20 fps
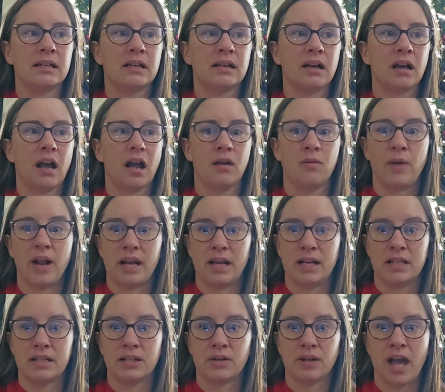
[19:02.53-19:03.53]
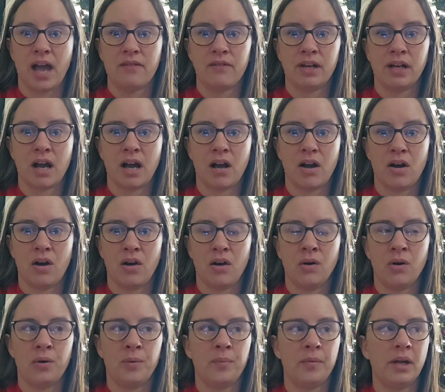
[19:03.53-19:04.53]
I waited until Gavin got
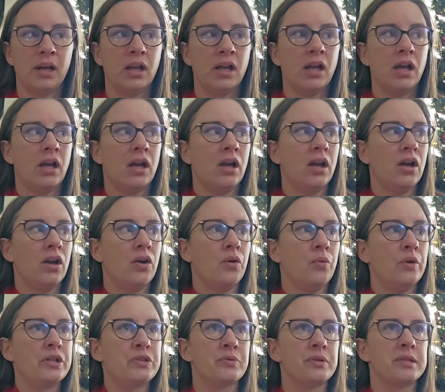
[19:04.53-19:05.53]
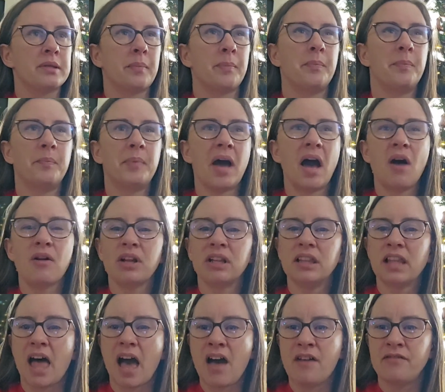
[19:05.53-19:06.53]
home, which was about
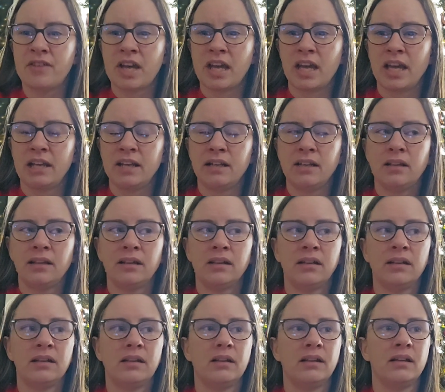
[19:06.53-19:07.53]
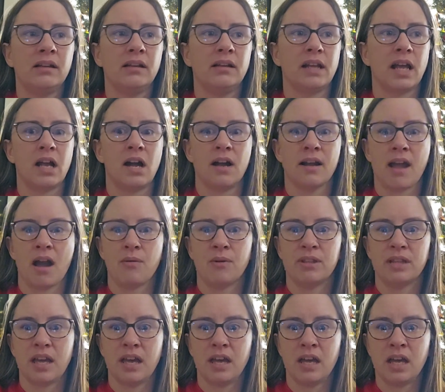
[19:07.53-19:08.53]
11, and I hung out with
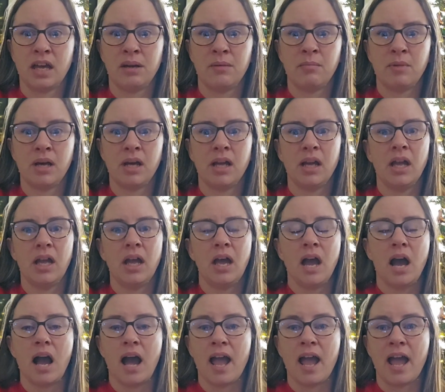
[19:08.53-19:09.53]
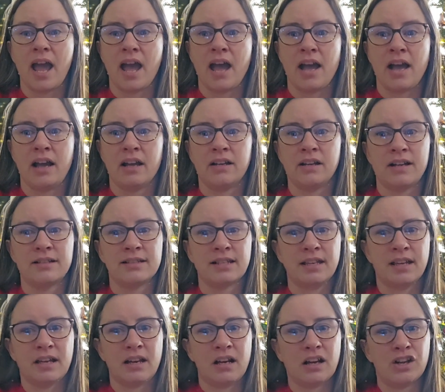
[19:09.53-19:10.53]
him. I got to
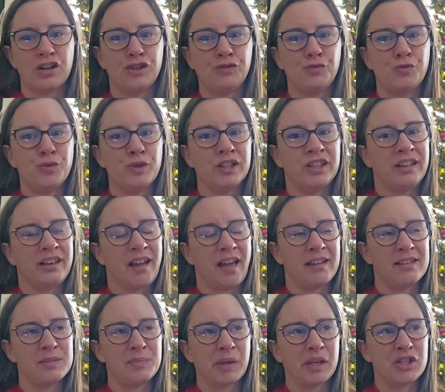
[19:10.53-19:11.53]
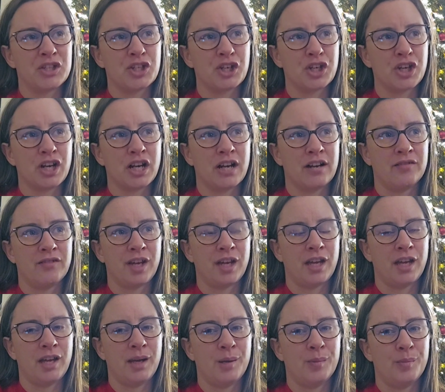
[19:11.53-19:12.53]
get a really nice picture of
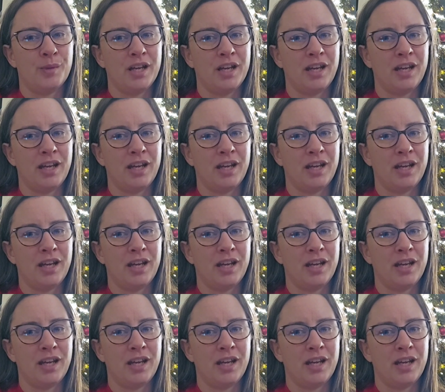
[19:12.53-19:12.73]
him